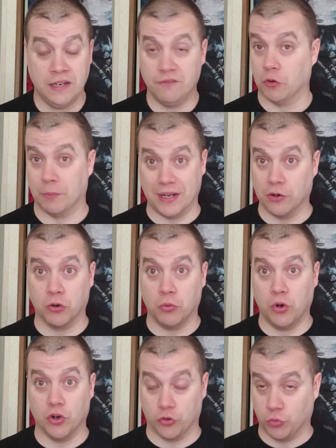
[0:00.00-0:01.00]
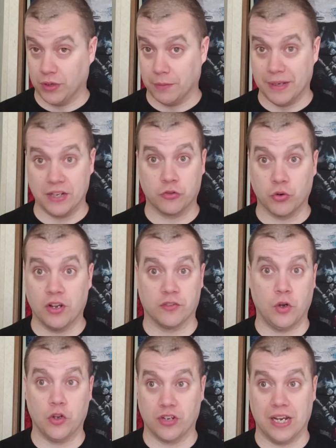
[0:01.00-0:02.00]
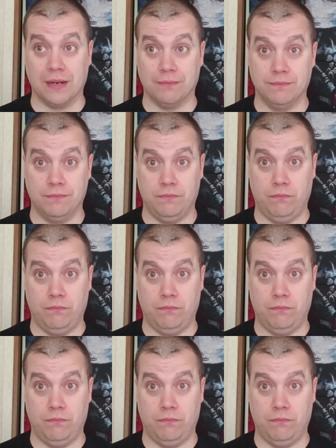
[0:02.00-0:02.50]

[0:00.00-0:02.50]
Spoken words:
For better or worse, one of the biggest draws of all time.